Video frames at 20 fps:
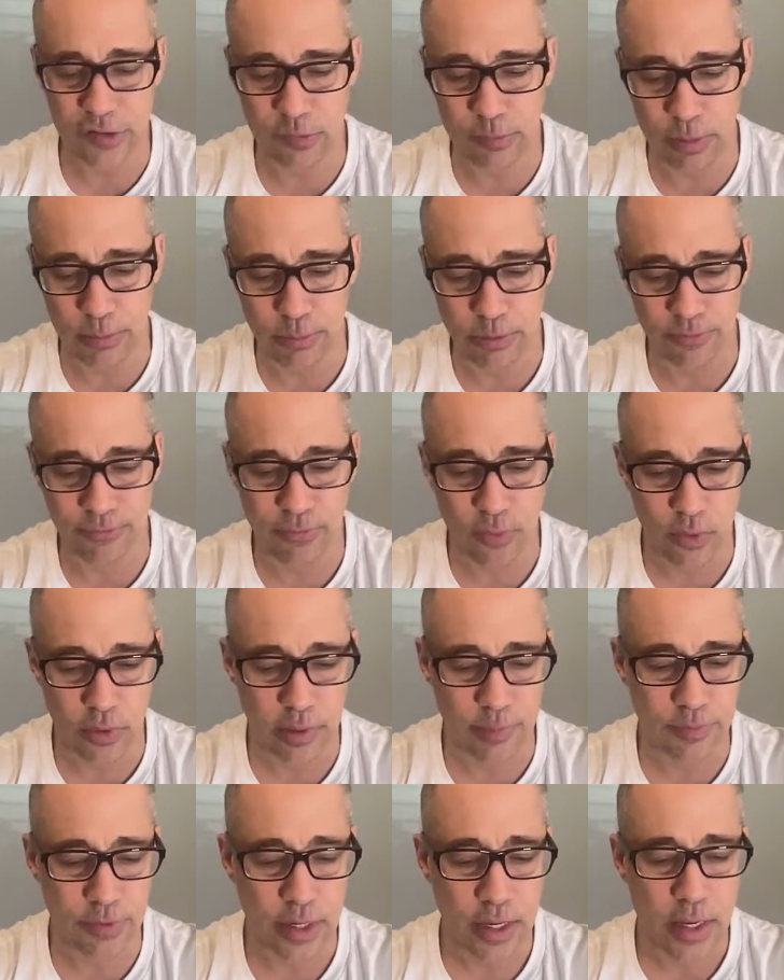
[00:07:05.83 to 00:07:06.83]
has been
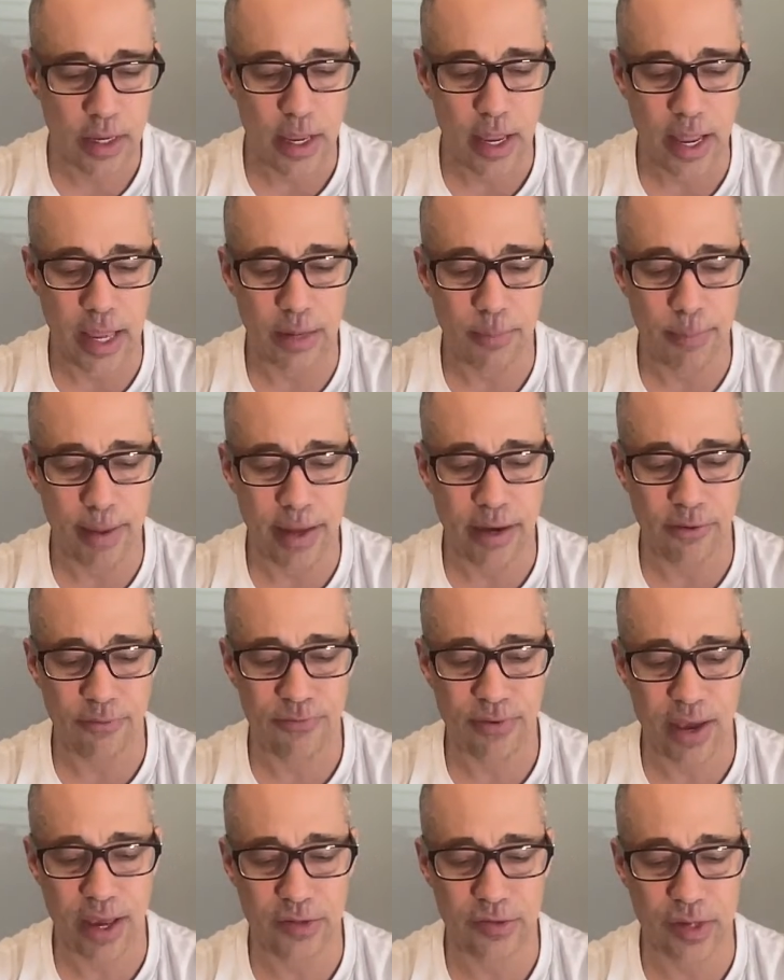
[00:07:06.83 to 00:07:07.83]
performed and
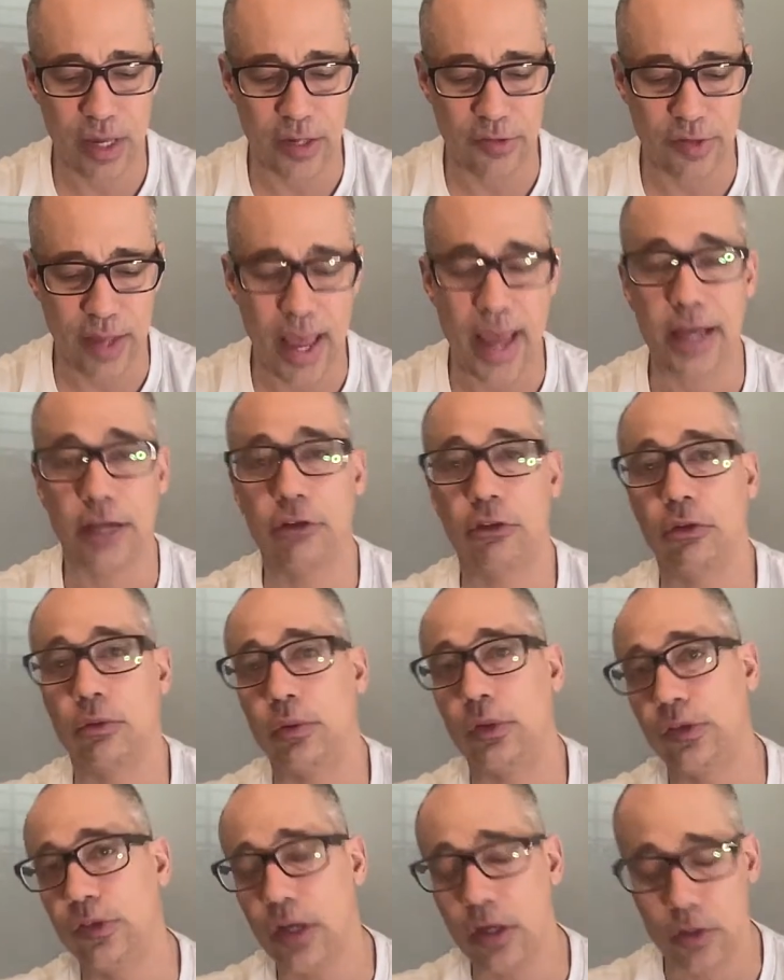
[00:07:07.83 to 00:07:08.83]
manifests as accurate
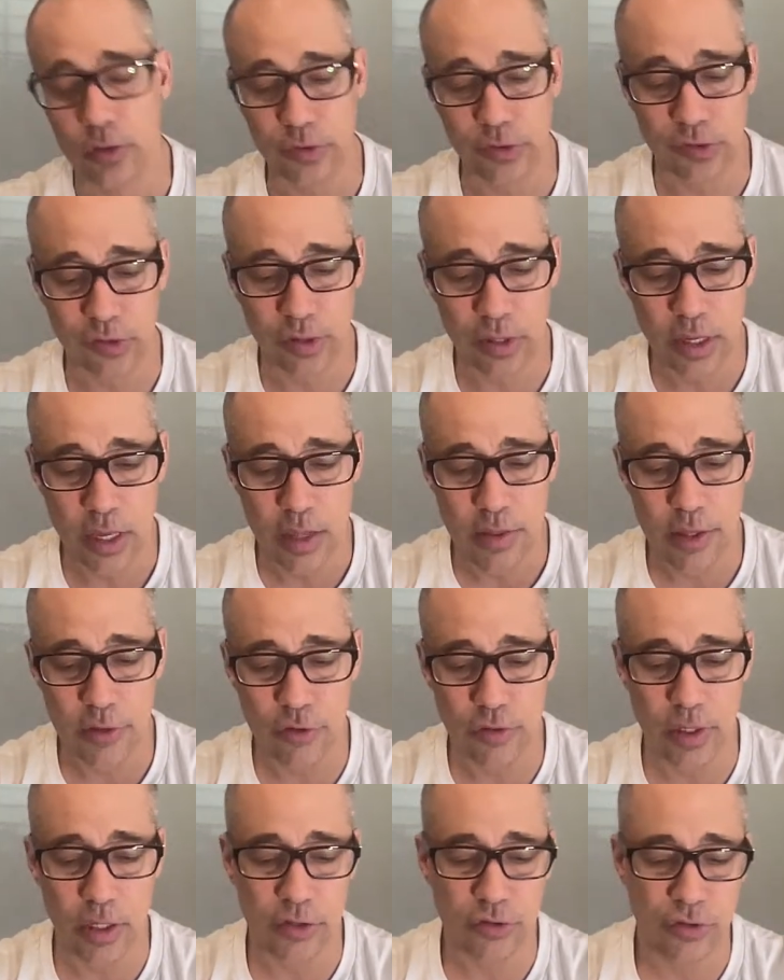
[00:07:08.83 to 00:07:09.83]
results that do
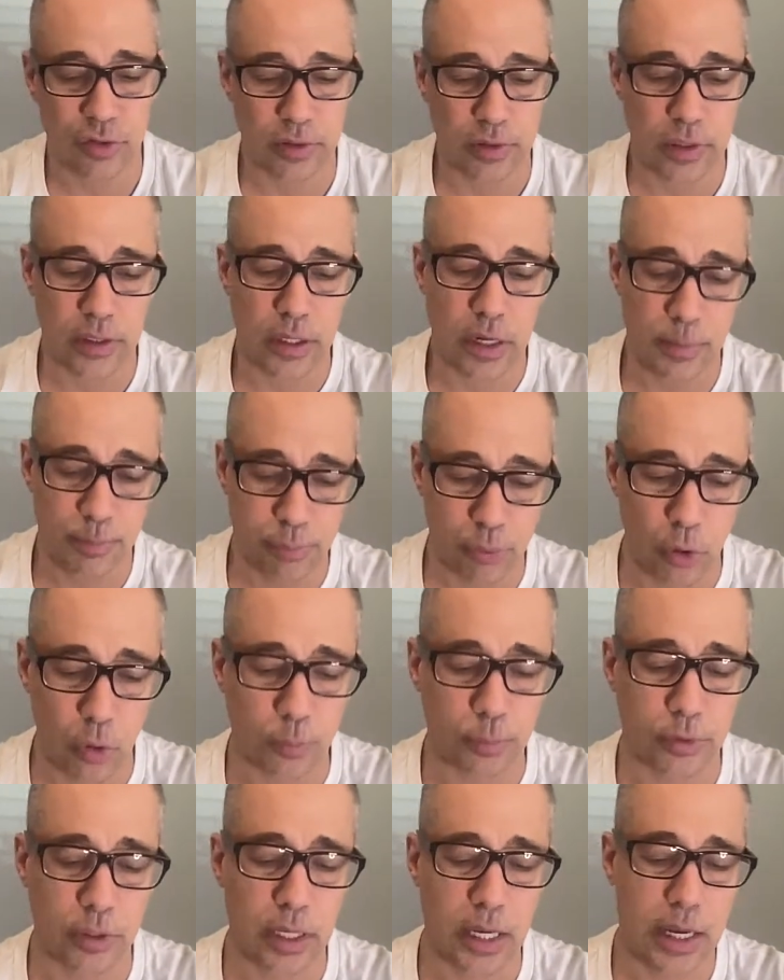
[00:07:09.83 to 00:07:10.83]
not trigger
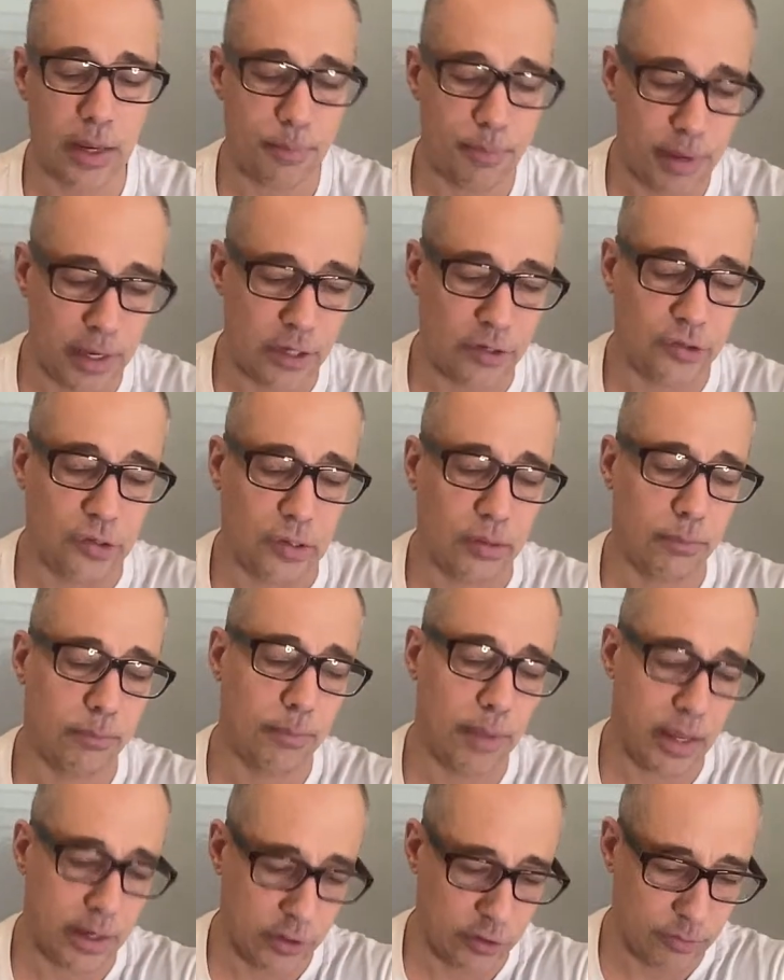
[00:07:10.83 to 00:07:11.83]
appropriate patient
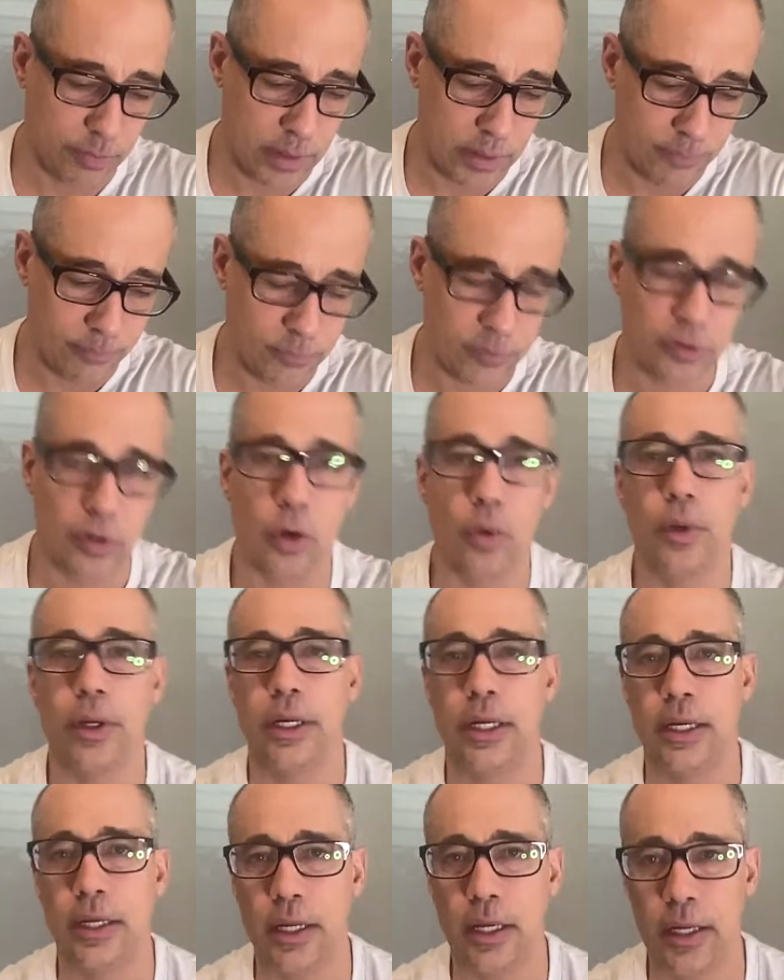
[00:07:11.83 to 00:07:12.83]
management. So
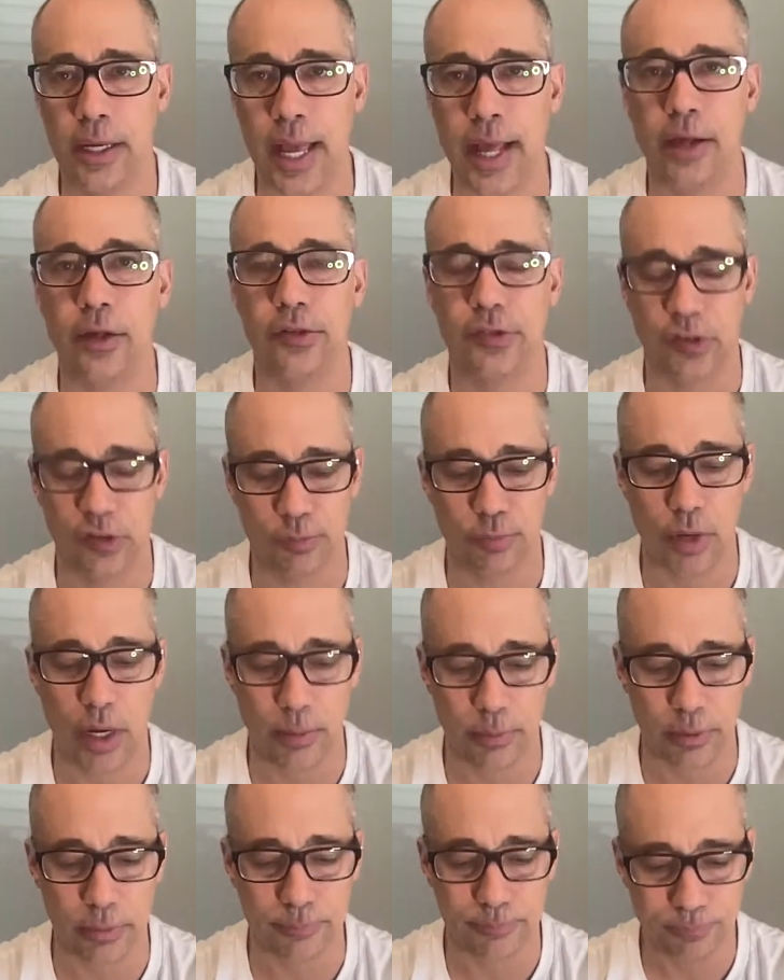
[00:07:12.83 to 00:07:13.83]
an analysis
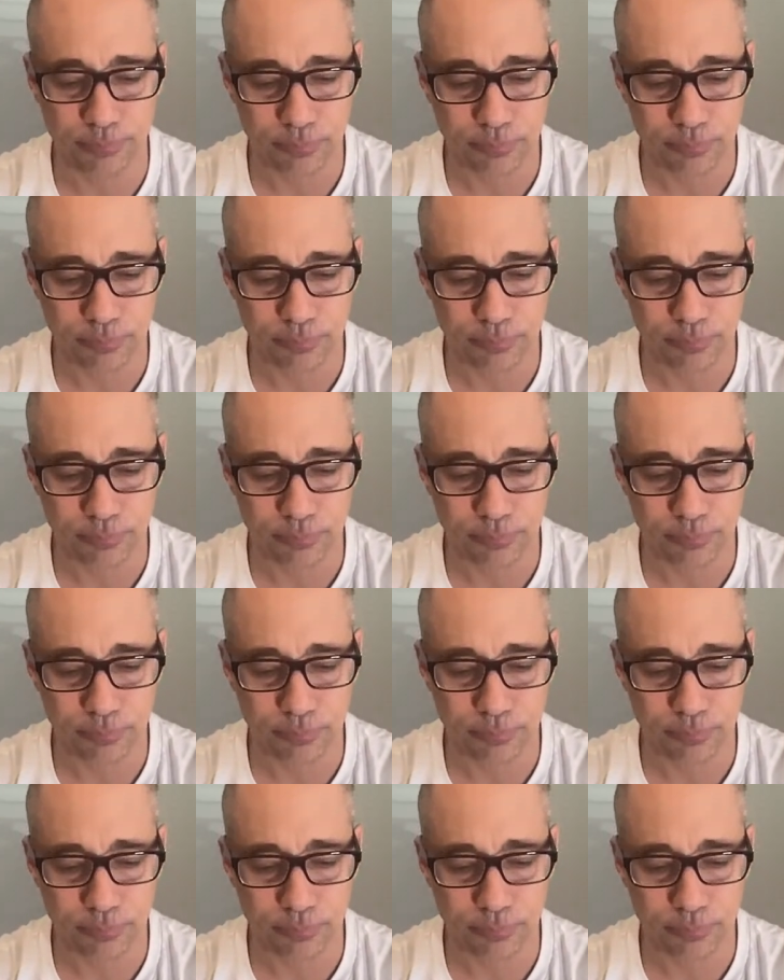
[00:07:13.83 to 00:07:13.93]
problem.